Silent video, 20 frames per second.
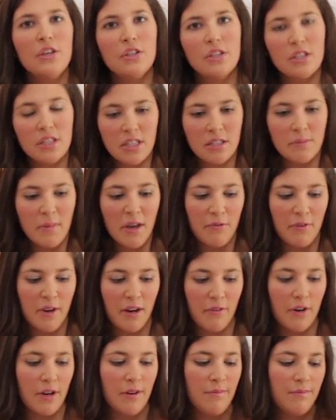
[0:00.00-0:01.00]
So this is my
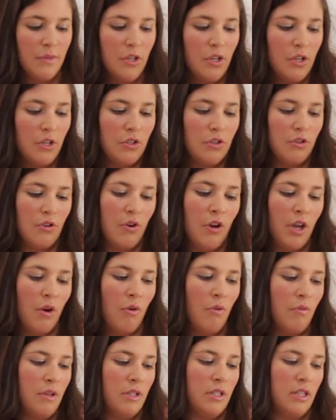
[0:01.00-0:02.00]
favorite. So I
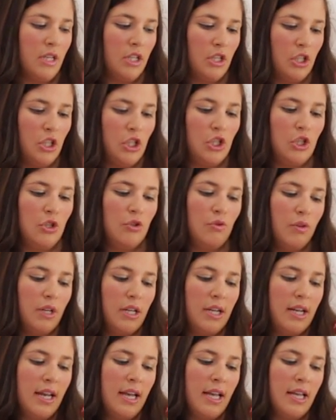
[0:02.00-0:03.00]
always like to do
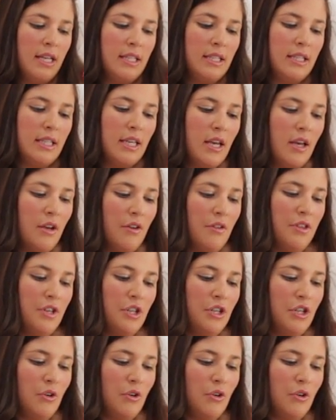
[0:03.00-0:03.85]
a nice healthy